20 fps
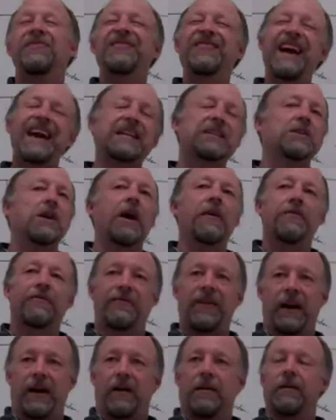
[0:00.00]
That's not
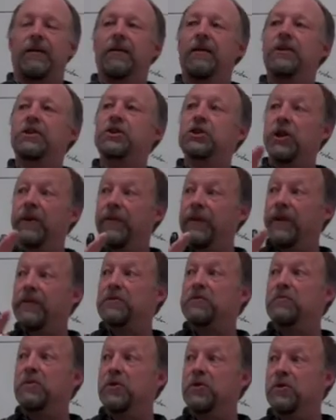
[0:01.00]
fair.
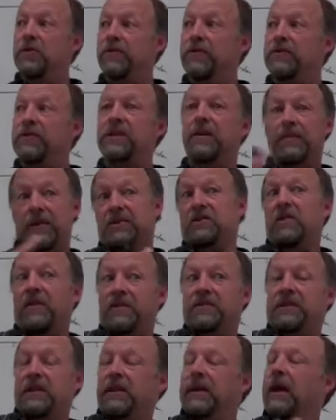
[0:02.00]
Conservatives move. Some
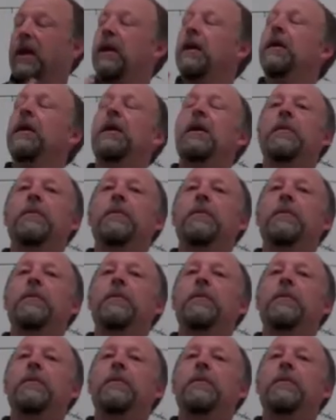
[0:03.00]
conservatives think that.